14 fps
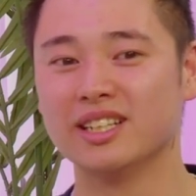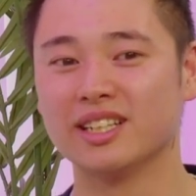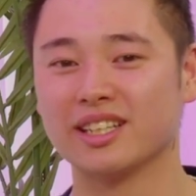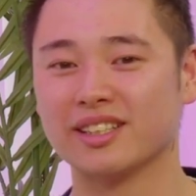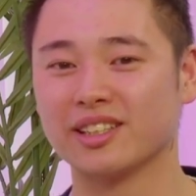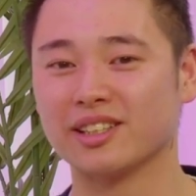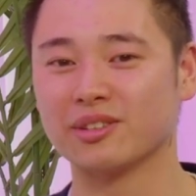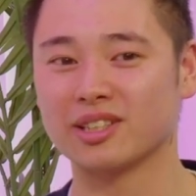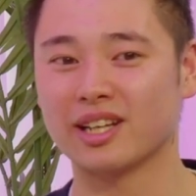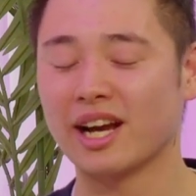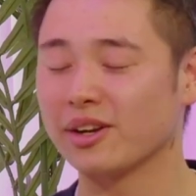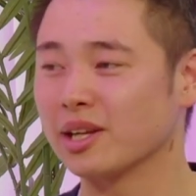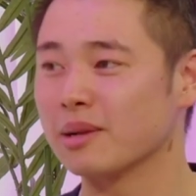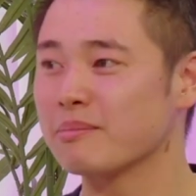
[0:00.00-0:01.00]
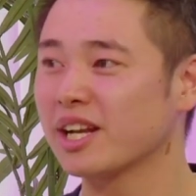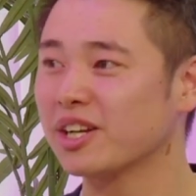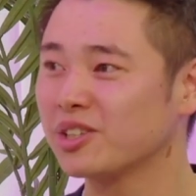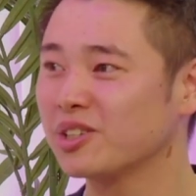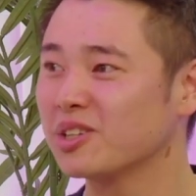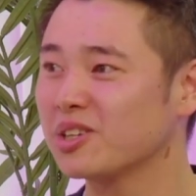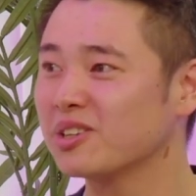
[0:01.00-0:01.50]
And then he was like, how are you going to
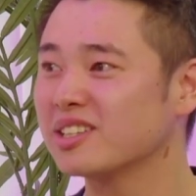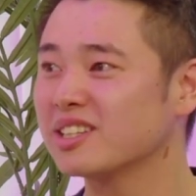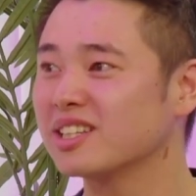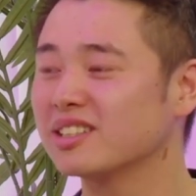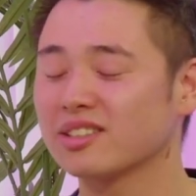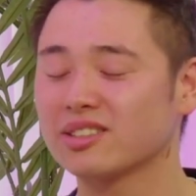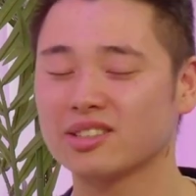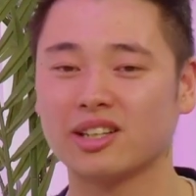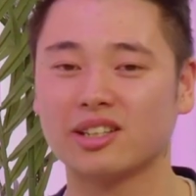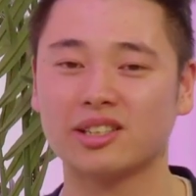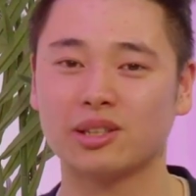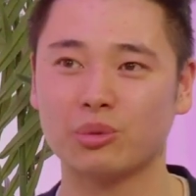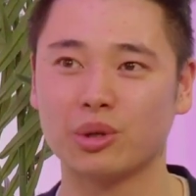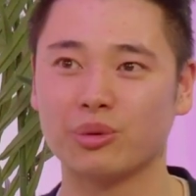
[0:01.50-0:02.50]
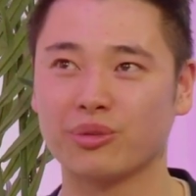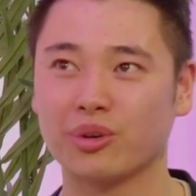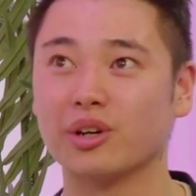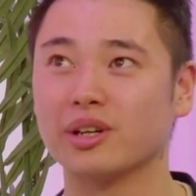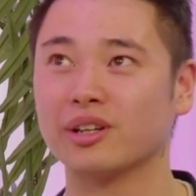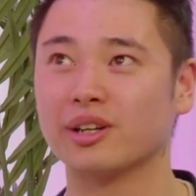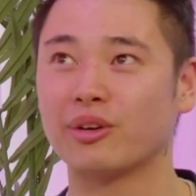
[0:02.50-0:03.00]
manage your units? I was like, oh, well, we've
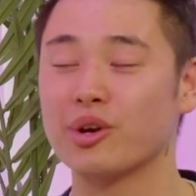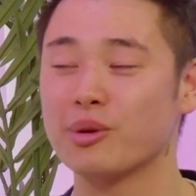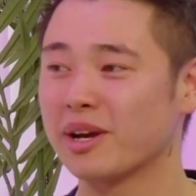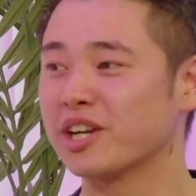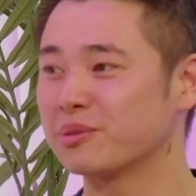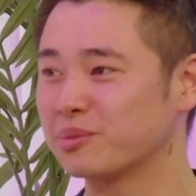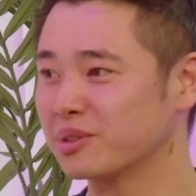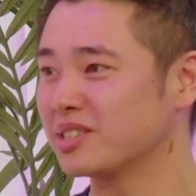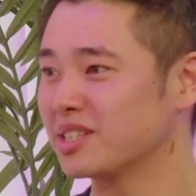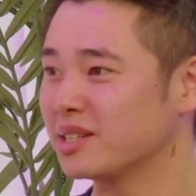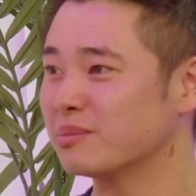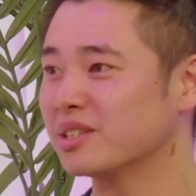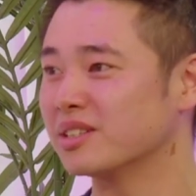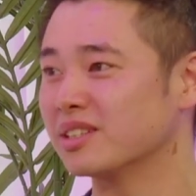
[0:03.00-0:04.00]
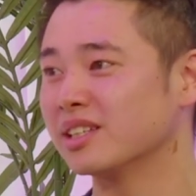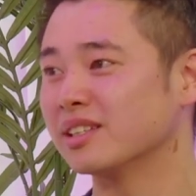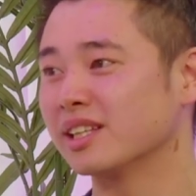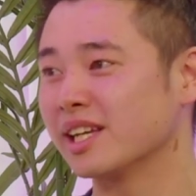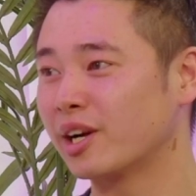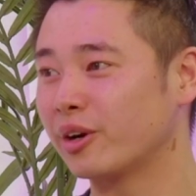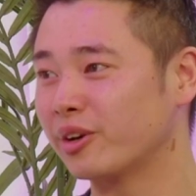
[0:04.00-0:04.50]
got our own management team in
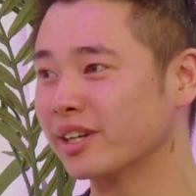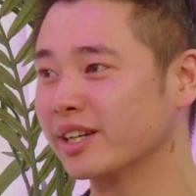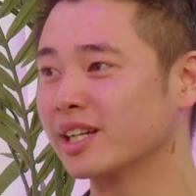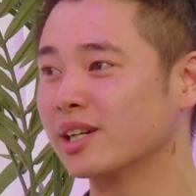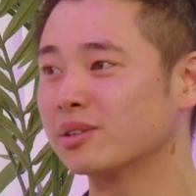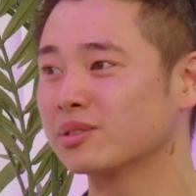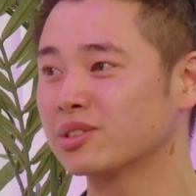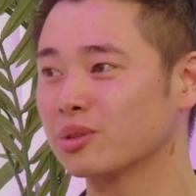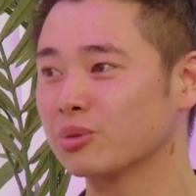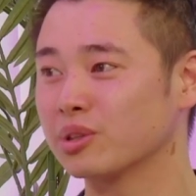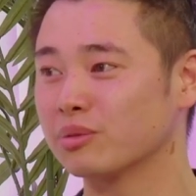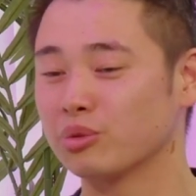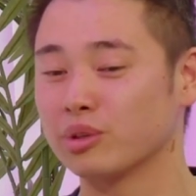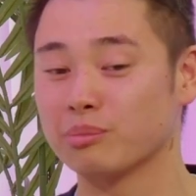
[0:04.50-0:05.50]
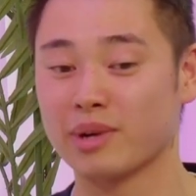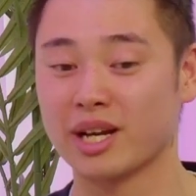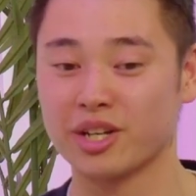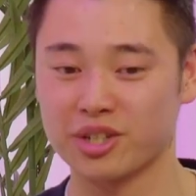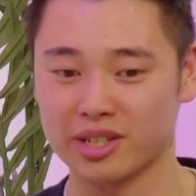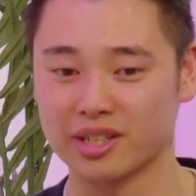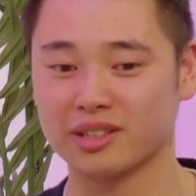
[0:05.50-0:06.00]
the area now. So we
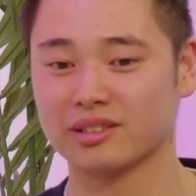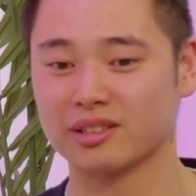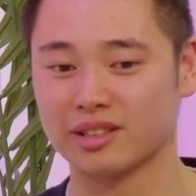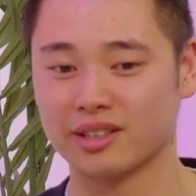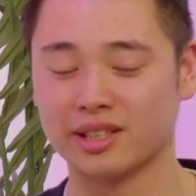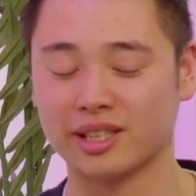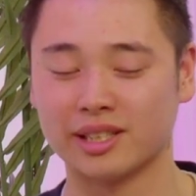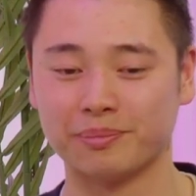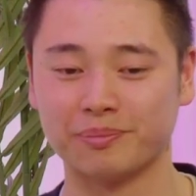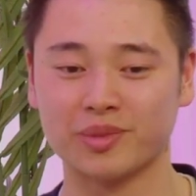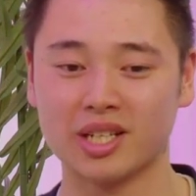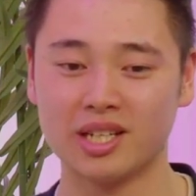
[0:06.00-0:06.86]
manage it. Um,